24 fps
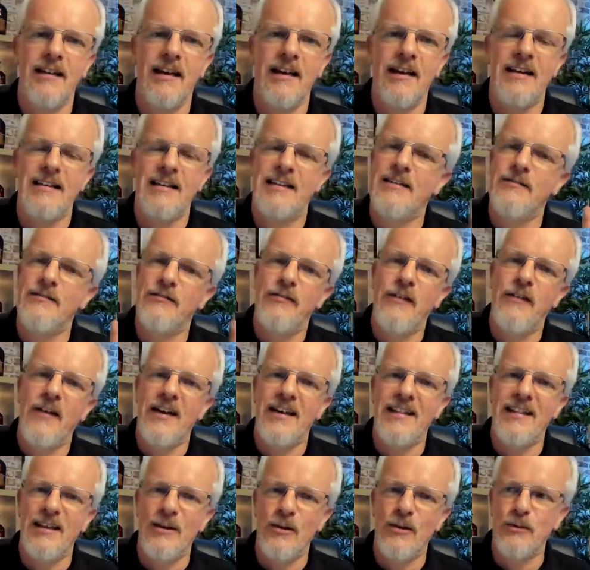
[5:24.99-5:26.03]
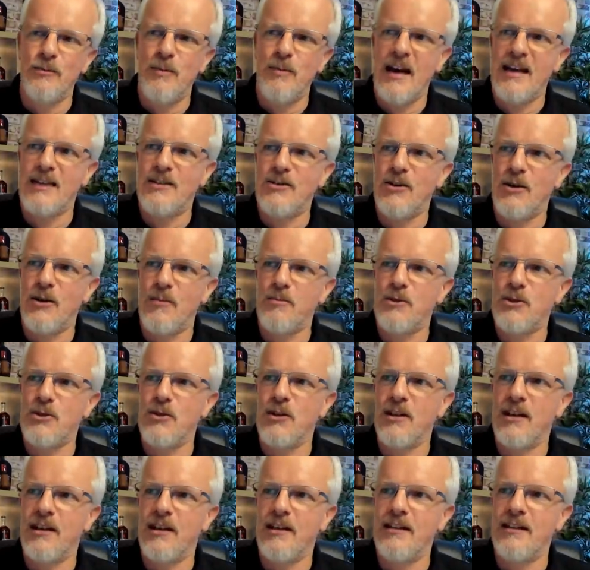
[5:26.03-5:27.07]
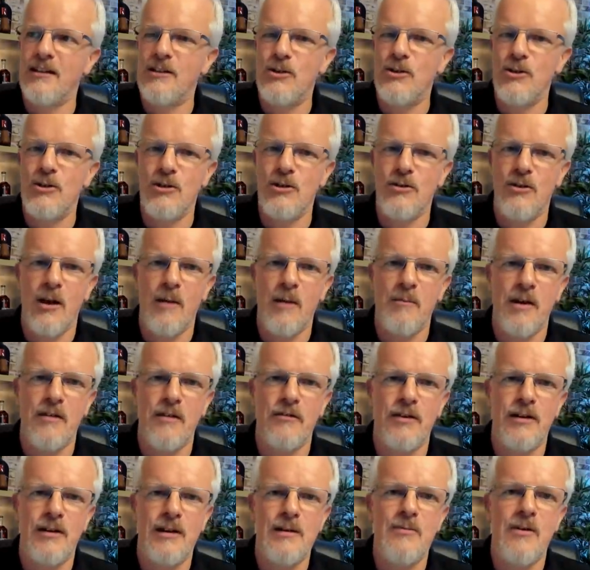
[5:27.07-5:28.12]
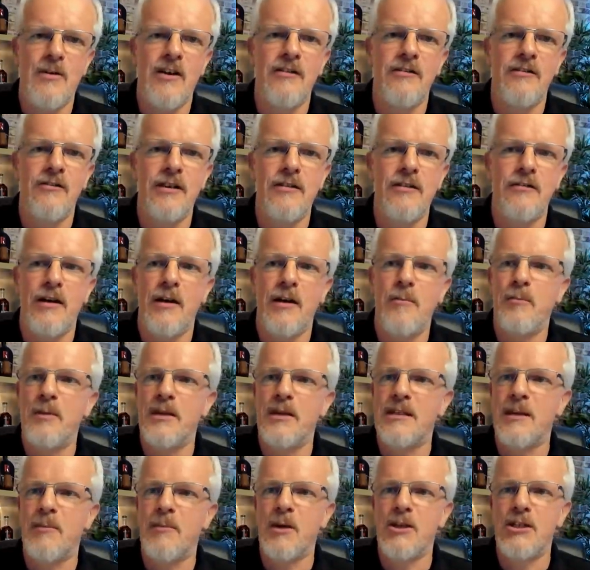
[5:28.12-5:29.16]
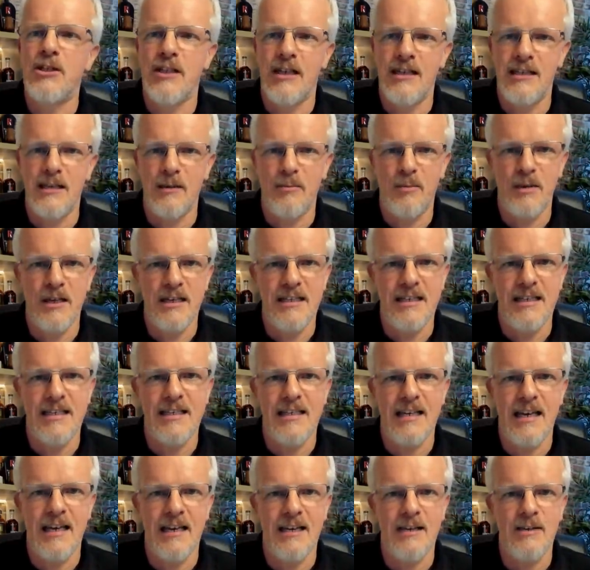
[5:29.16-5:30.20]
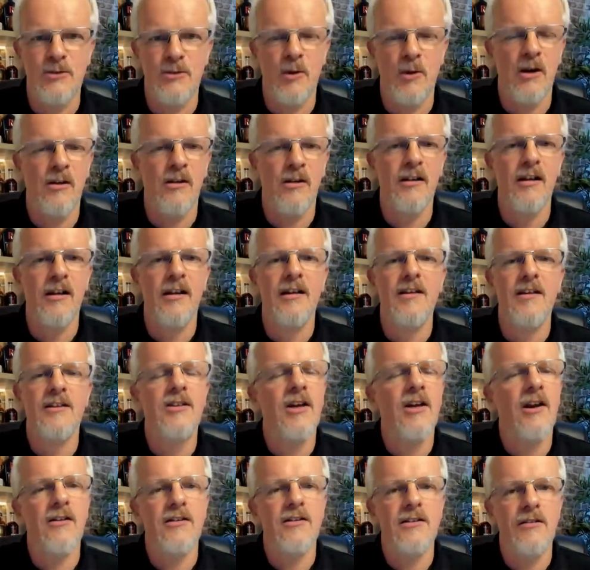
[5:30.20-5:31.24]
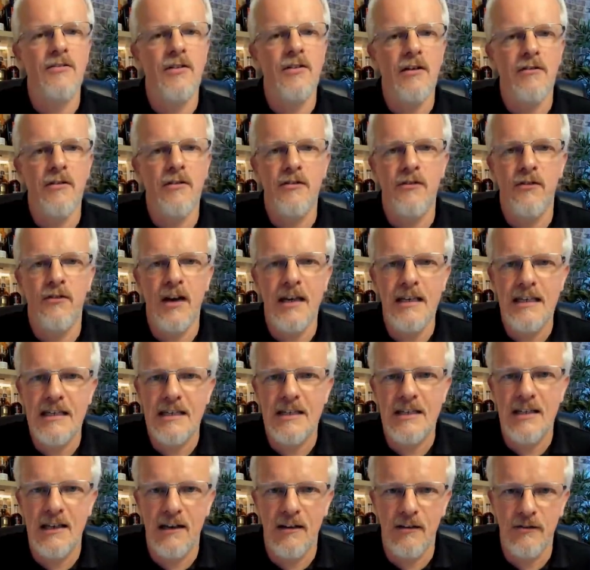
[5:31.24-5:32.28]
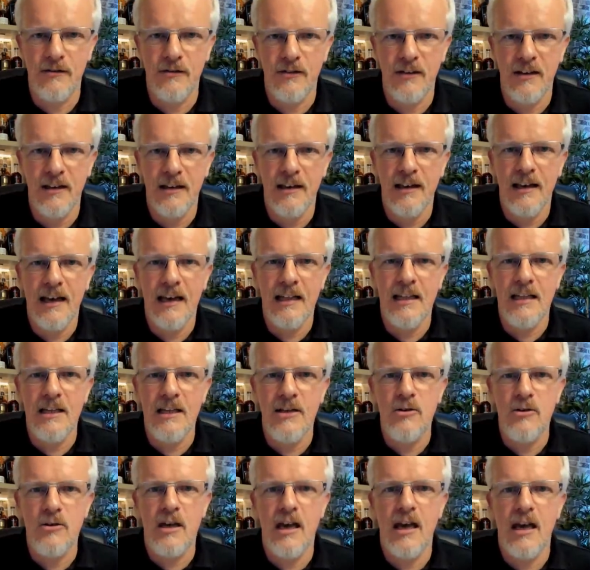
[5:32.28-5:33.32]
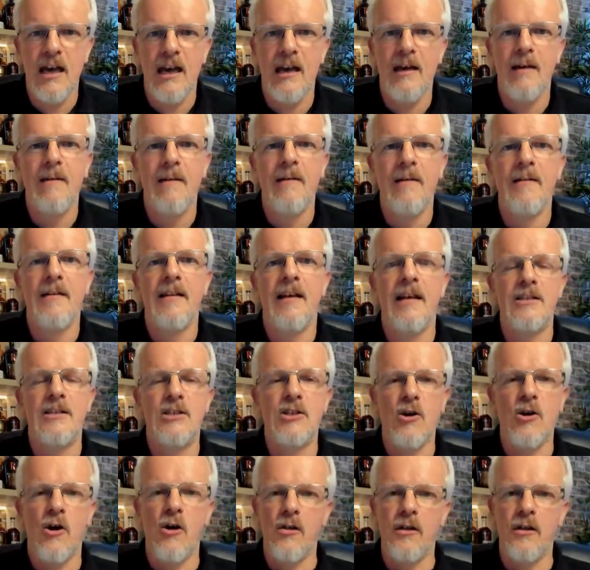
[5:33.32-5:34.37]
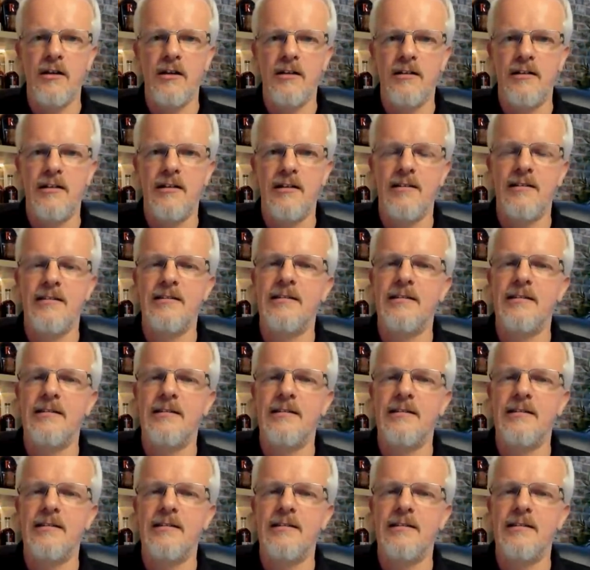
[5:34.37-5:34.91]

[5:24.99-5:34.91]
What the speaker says: and it didn't fit in the old backdrop, so the studio got a bit of a revamp. It's a much nicer place to sit in as well. Charles, if you ever find yourself in the UK, in Scotland,